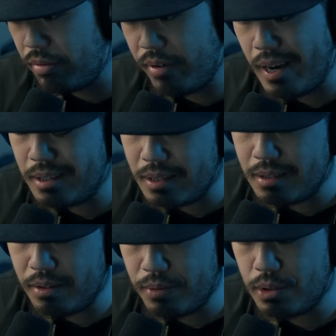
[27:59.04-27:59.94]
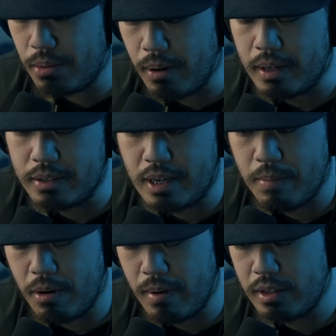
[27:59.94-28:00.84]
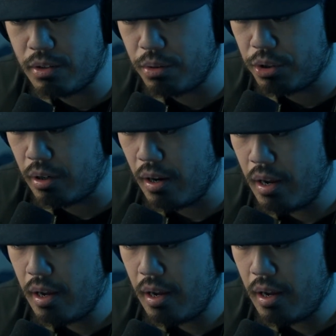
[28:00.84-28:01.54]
effects, that's a different story because you get more resolution.